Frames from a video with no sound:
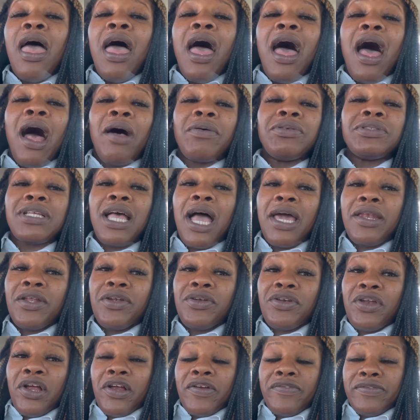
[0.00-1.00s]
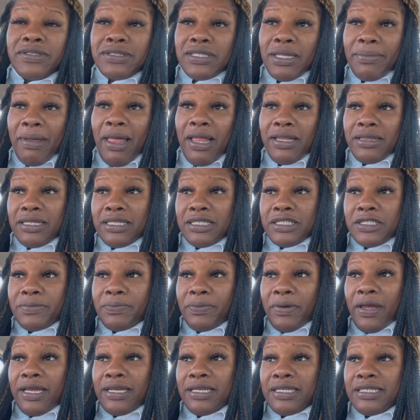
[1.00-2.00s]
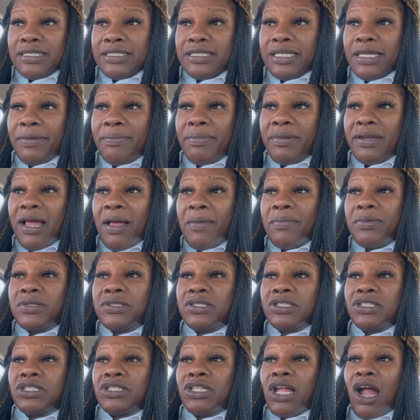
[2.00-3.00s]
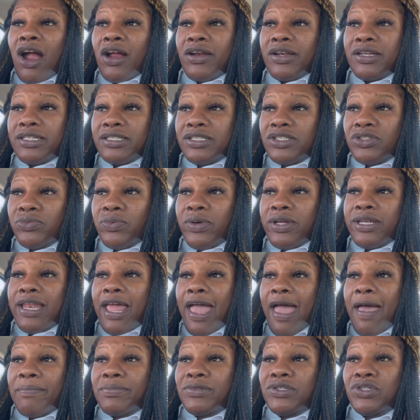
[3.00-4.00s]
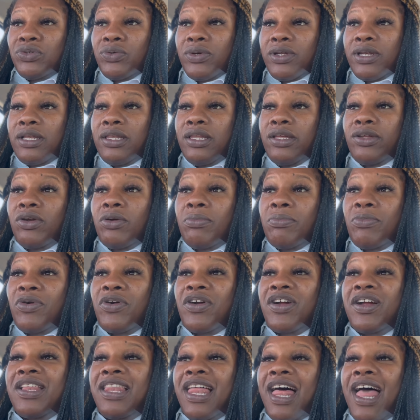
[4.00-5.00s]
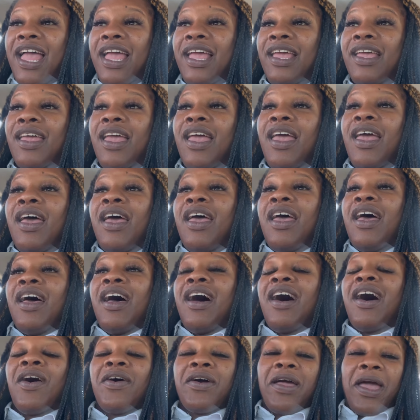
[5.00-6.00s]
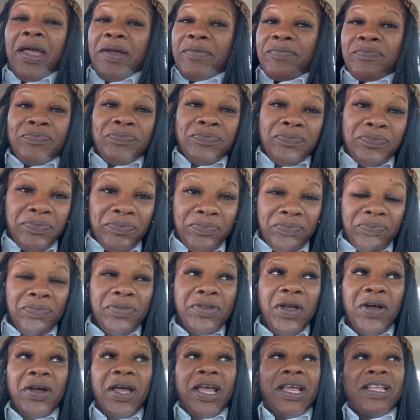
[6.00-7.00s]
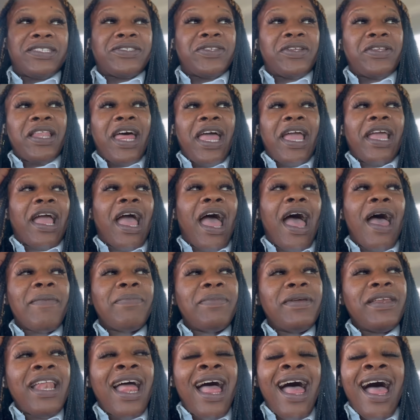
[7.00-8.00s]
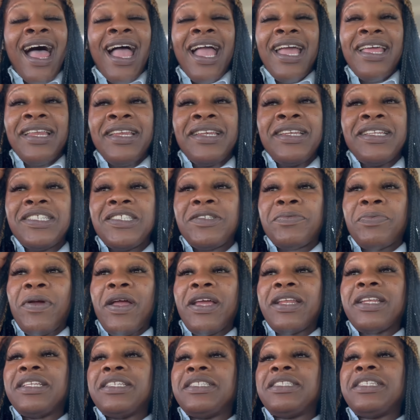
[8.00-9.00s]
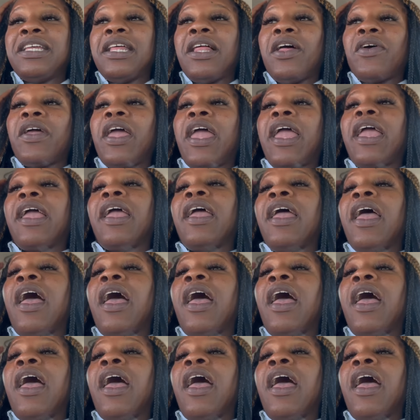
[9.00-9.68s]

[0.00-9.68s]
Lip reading: I was kind of nervous about this pregnancy, but I'm starting to adapt to it a little more. Like, okay, so like I've been hiding this pregnancy. Okay,